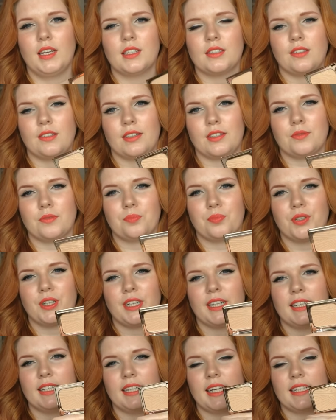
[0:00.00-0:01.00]
So that's a
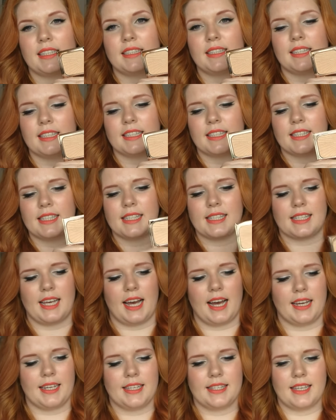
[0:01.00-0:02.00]
pretty decent
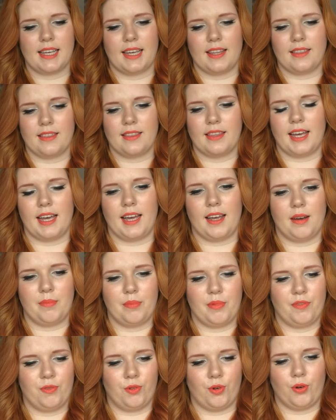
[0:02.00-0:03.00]
size. And
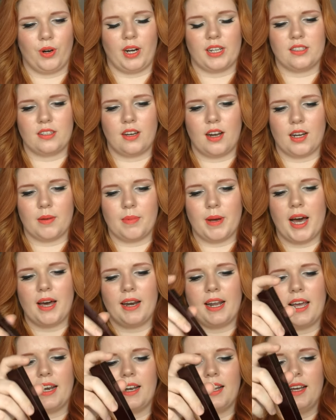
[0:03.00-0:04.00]
then before I talk
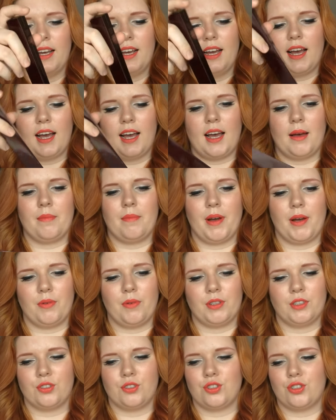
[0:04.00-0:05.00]
about it, I
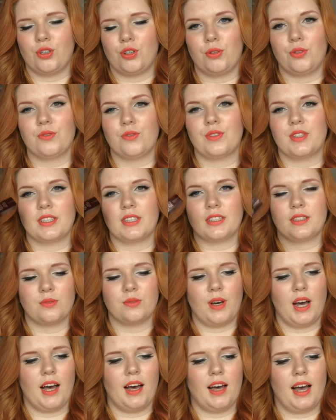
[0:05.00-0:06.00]
wanted to show you this as
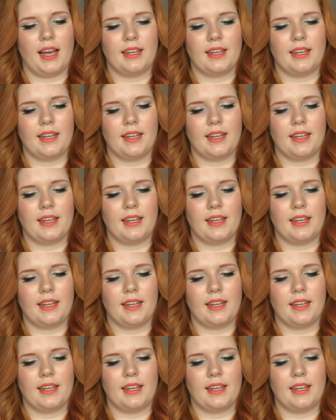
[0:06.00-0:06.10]
well.